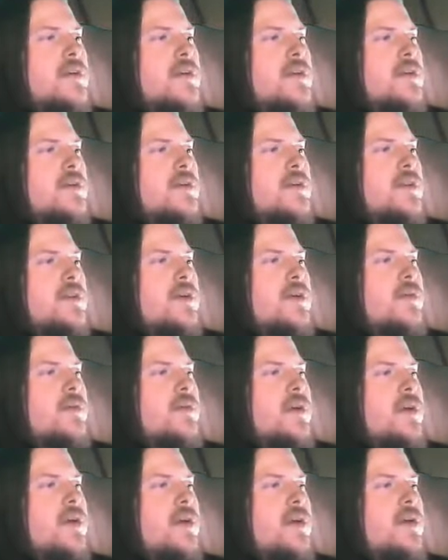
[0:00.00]
No.
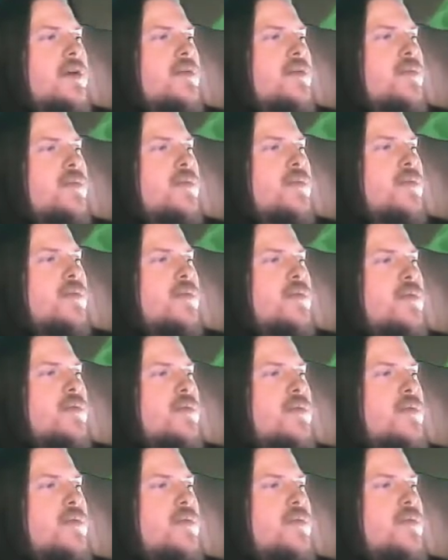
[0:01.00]
Uh-oh.
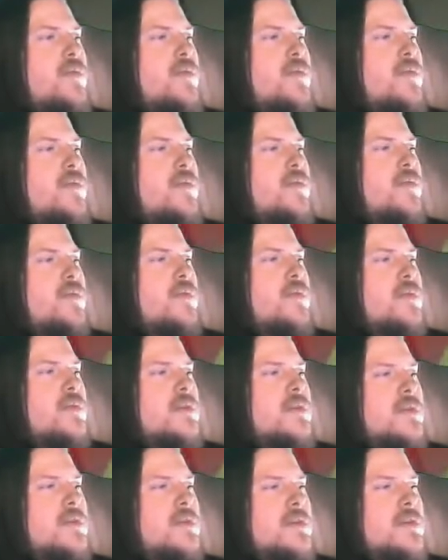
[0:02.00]
Ooh.
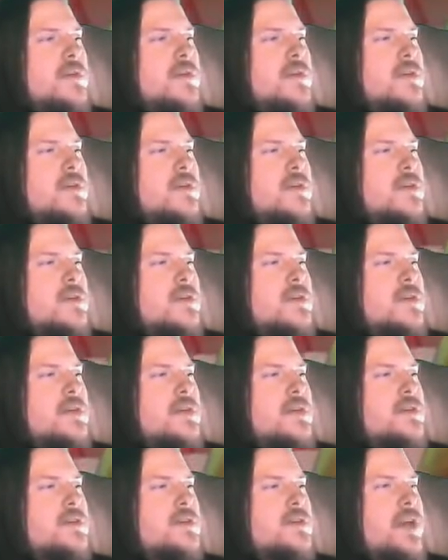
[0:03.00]

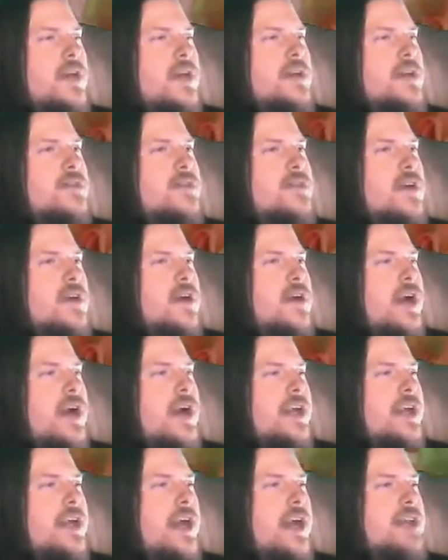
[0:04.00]
It's okay, sir.
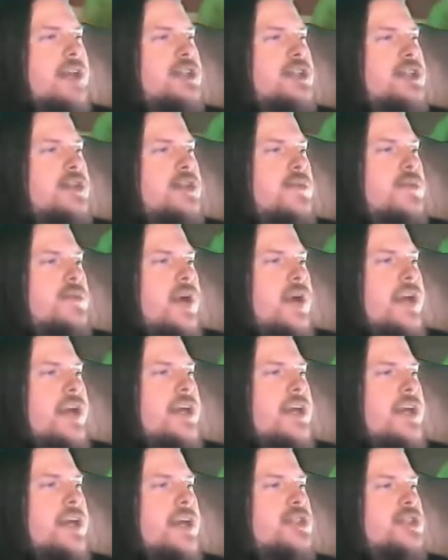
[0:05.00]
I got you. I
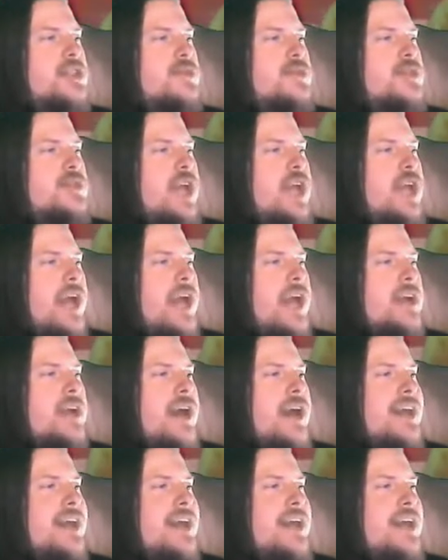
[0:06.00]
got you, Jack.
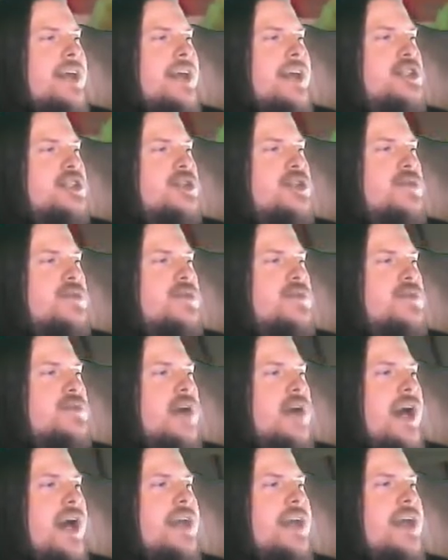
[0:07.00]
I got you.
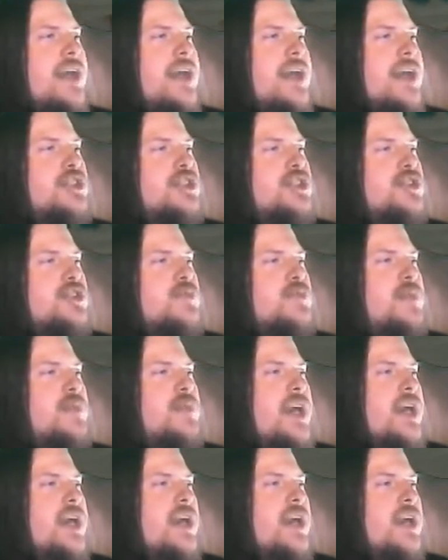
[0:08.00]
I got you,
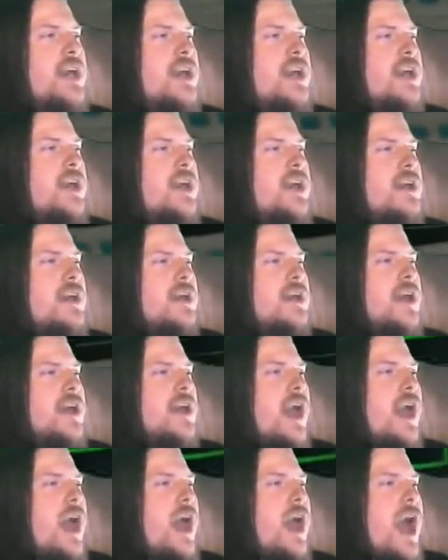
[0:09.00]
Bay.
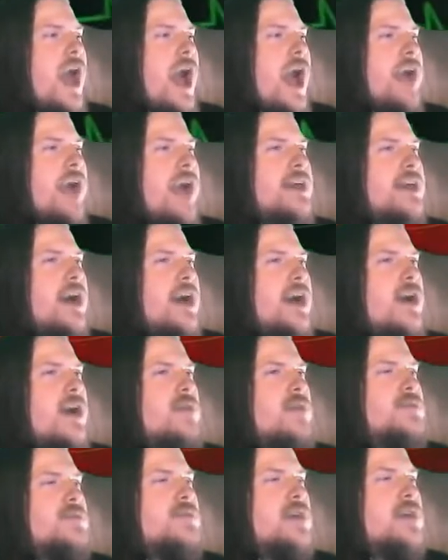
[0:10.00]
I got...
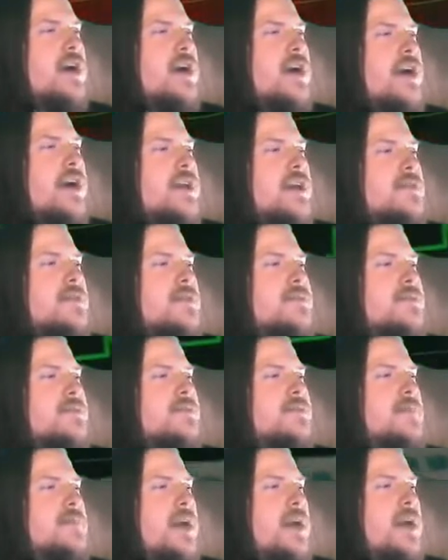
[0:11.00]
Oh, sorry.
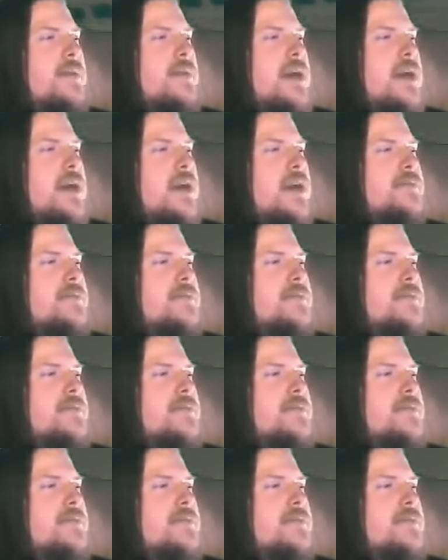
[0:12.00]
My bad.